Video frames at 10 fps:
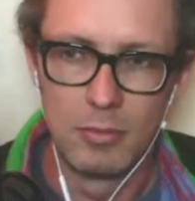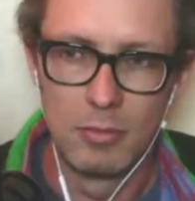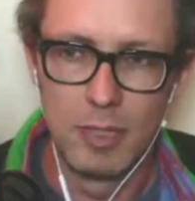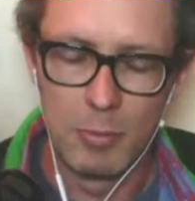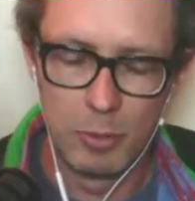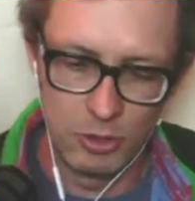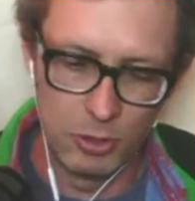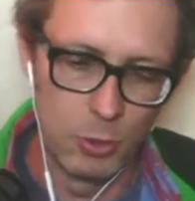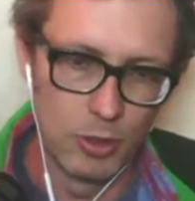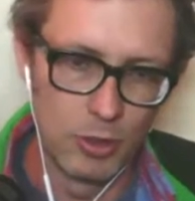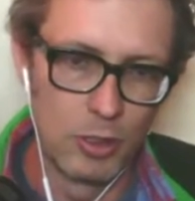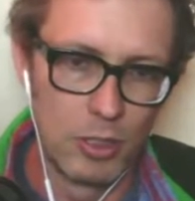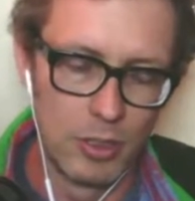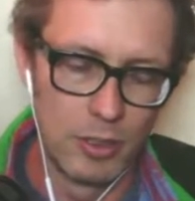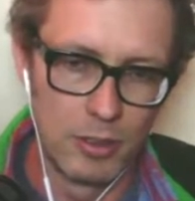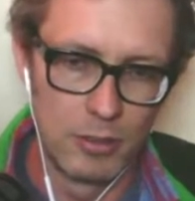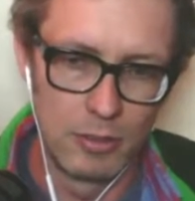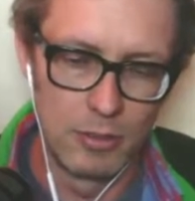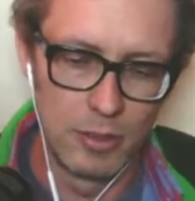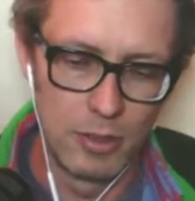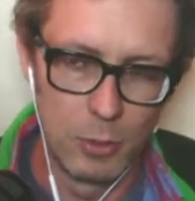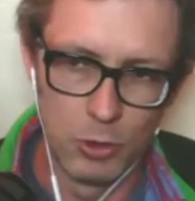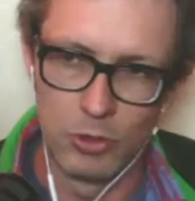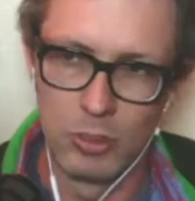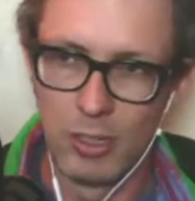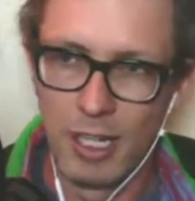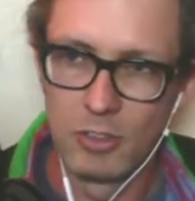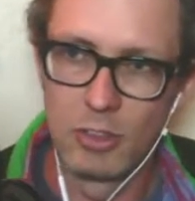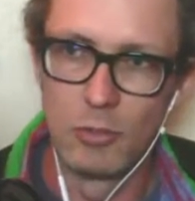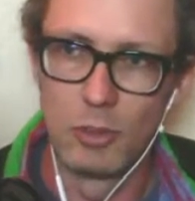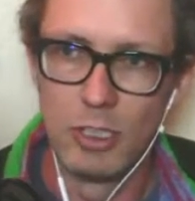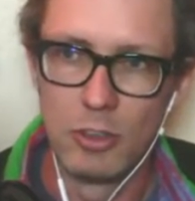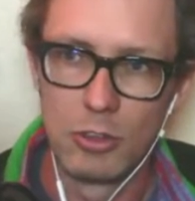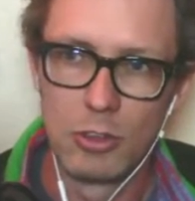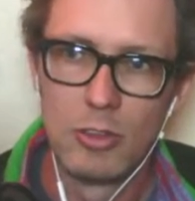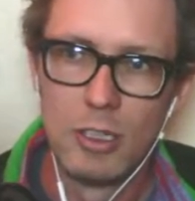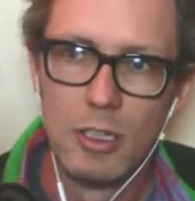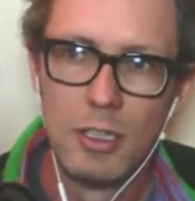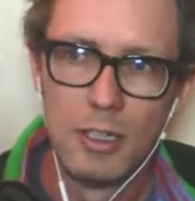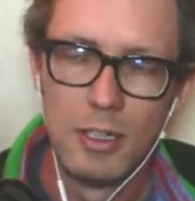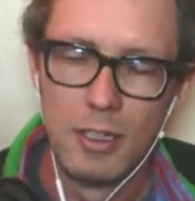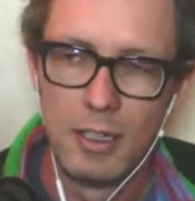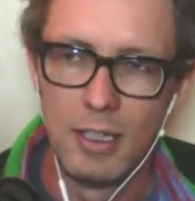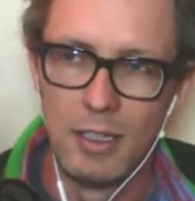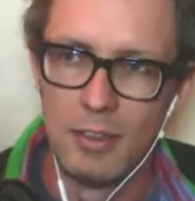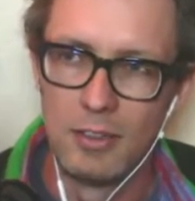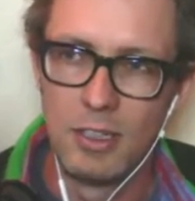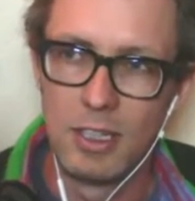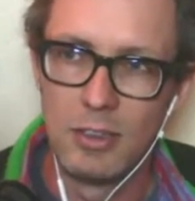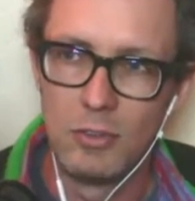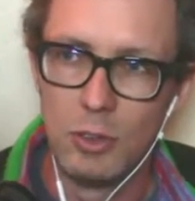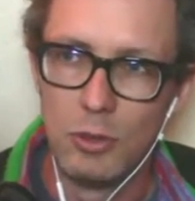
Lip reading: That puts the burden on the person you're asking for the intro. And instead, if you do a